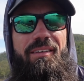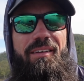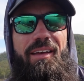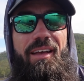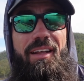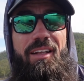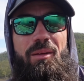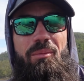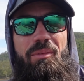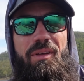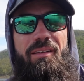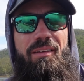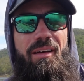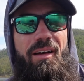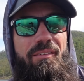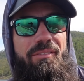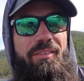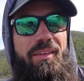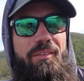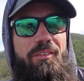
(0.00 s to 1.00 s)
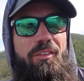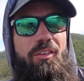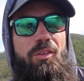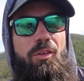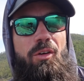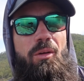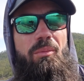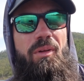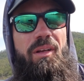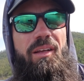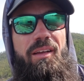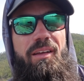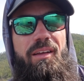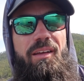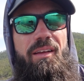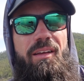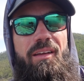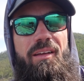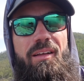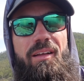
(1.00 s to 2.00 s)
it to be tough. There was a tournament
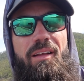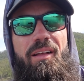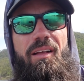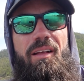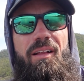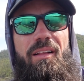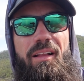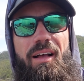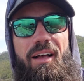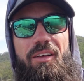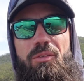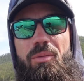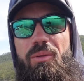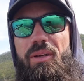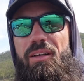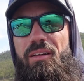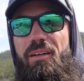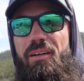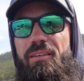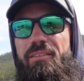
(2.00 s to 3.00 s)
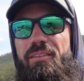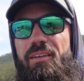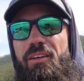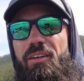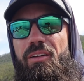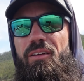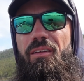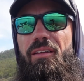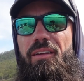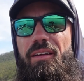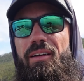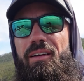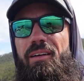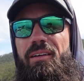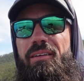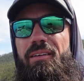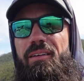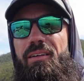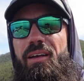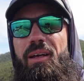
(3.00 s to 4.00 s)
here last week, like I said earlier,
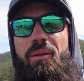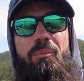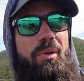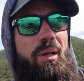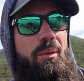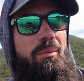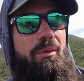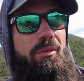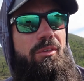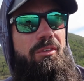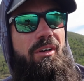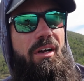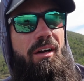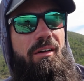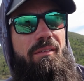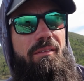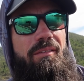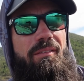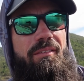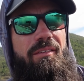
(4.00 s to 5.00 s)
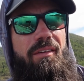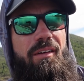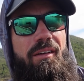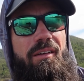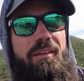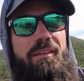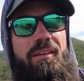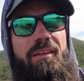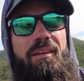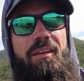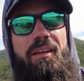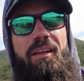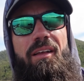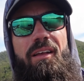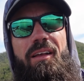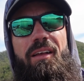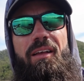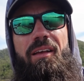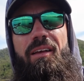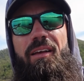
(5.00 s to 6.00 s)
and people struggled. So
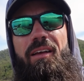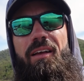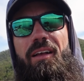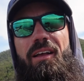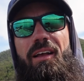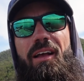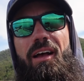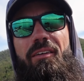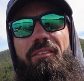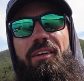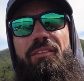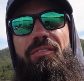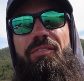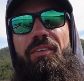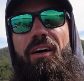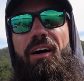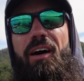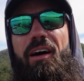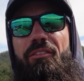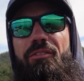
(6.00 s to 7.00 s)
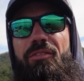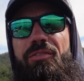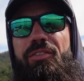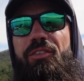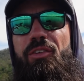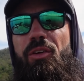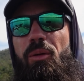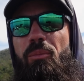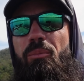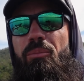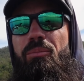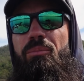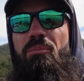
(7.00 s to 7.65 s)
I've had 5 sort of